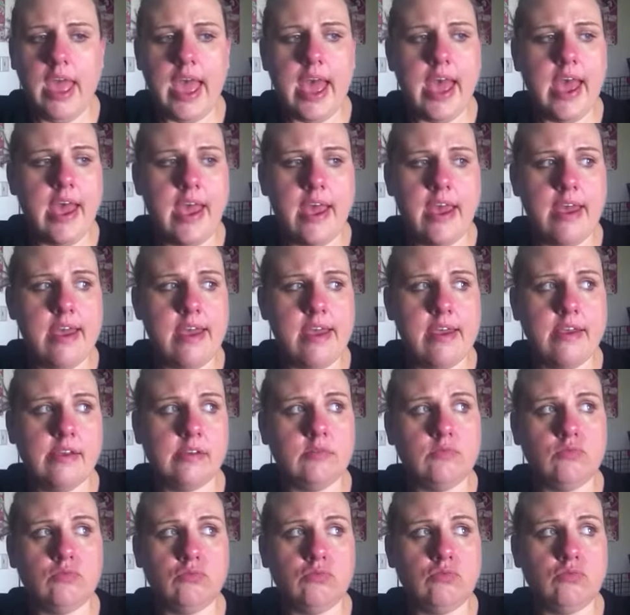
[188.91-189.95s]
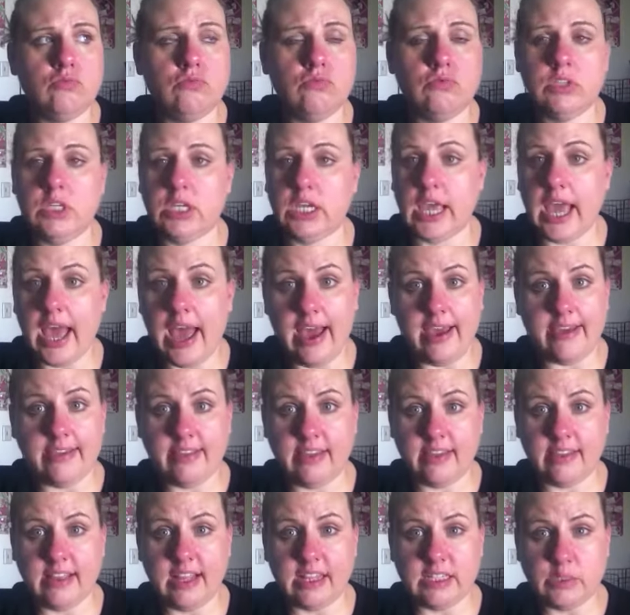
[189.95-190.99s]
and yeah, I
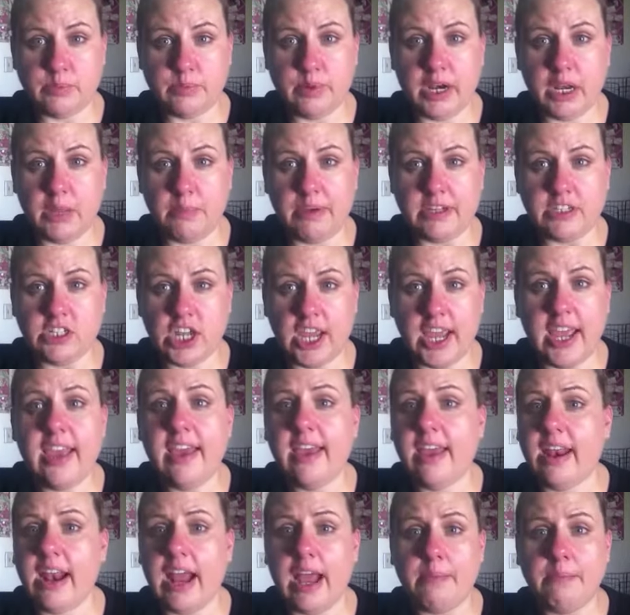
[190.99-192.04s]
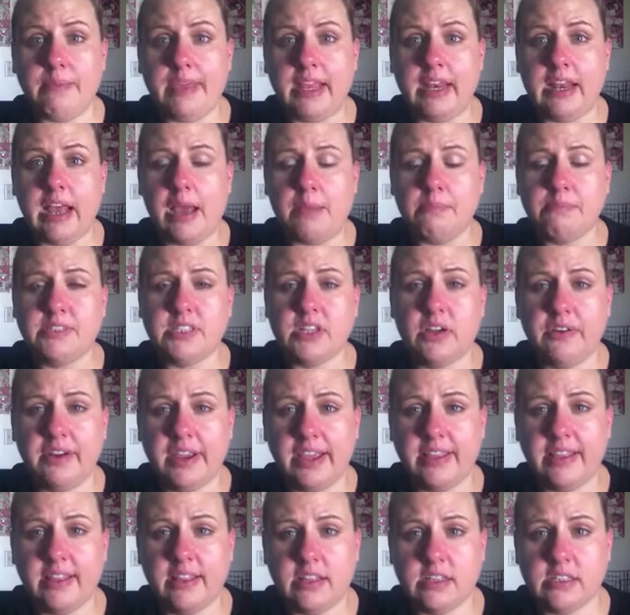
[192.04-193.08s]
think that's pretty much it. I mean, I'm
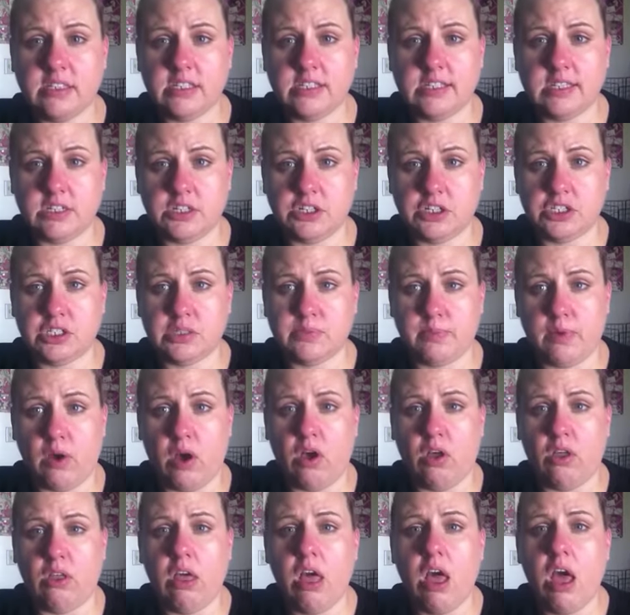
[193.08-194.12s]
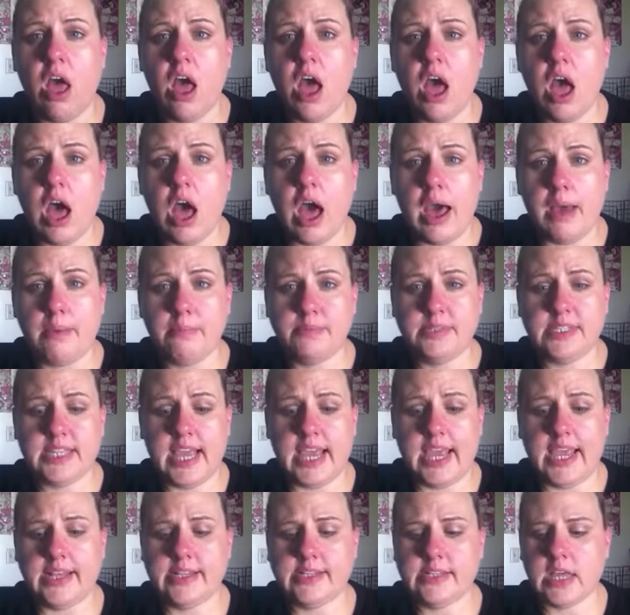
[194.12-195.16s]
sorry that this is such a small
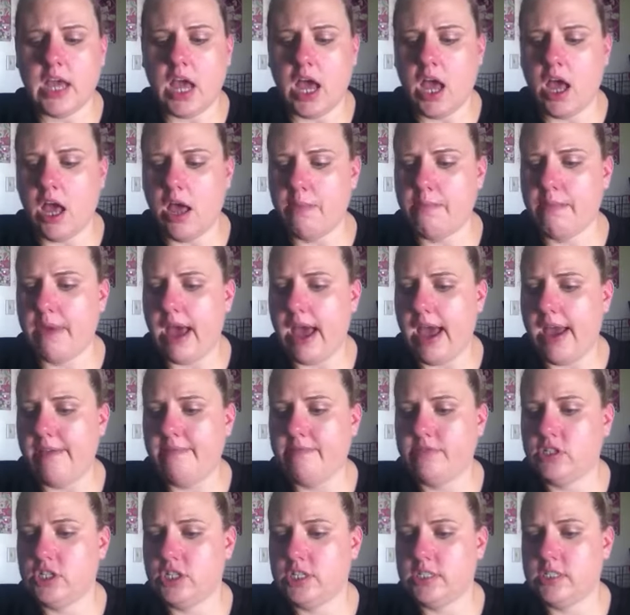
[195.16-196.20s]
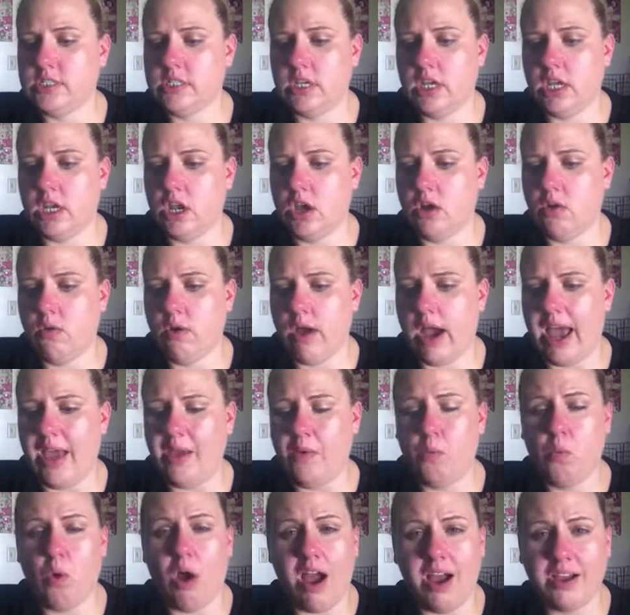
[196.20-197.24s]
update. Um, I've just, you know,
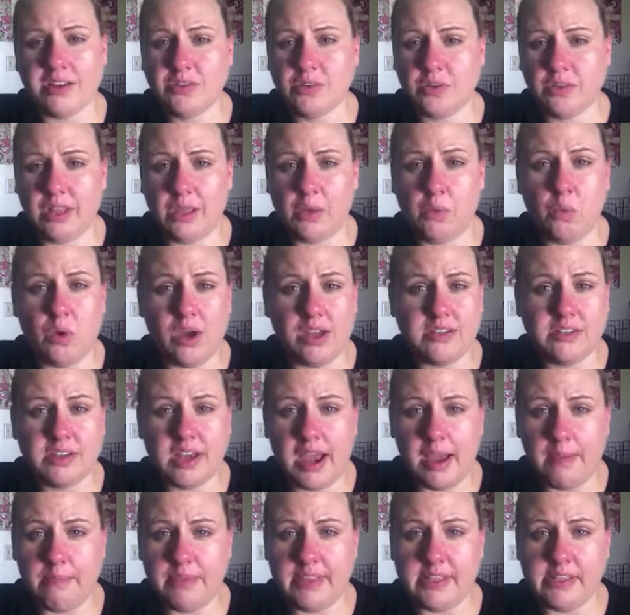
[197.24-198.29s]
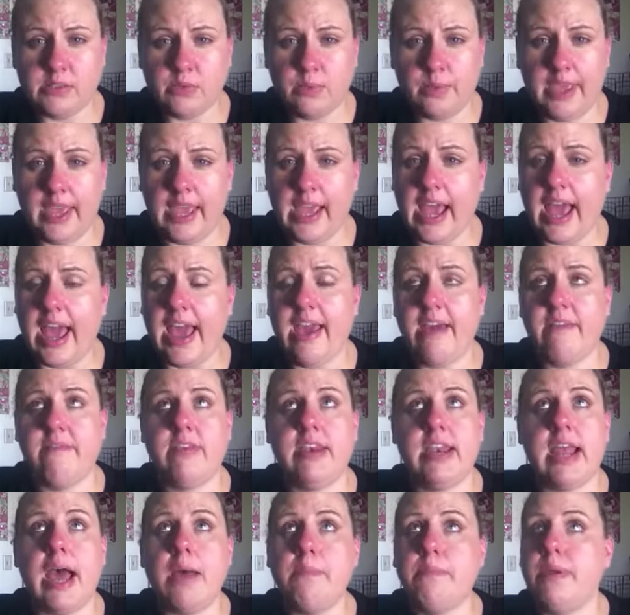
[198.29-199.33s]
I walked only one time this week. I have
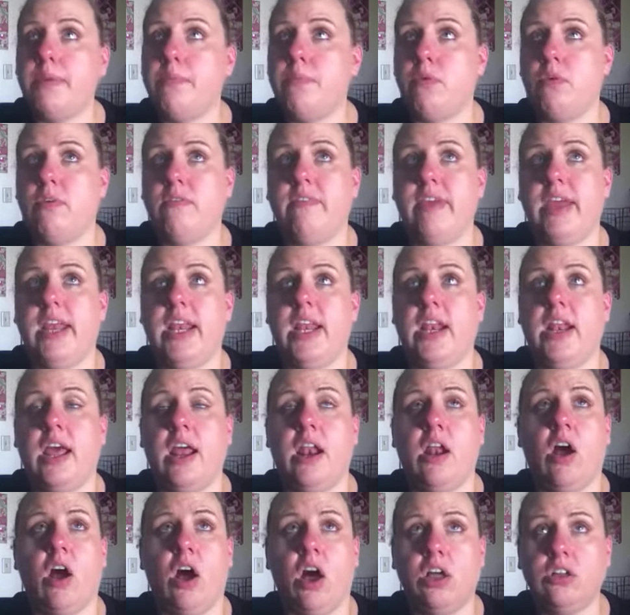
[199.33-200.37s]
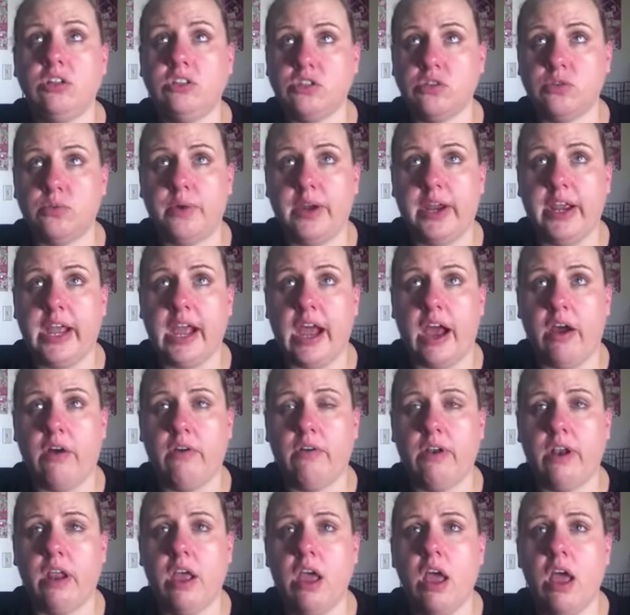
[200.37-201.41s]
not been motivated at all to work
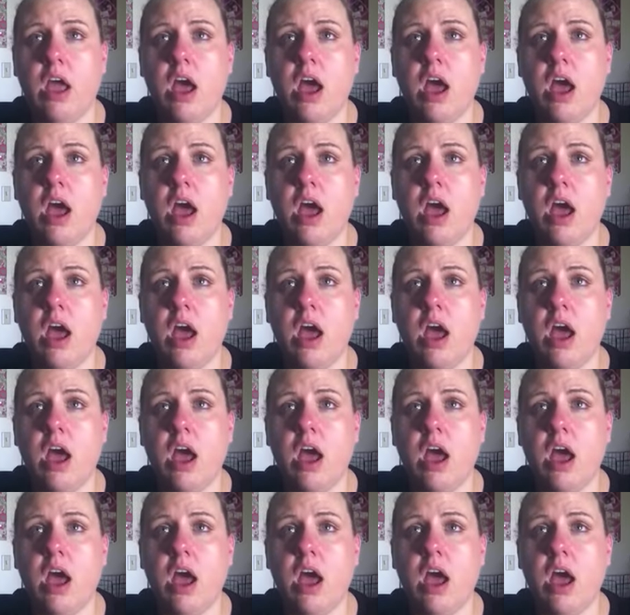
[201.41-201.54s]
out.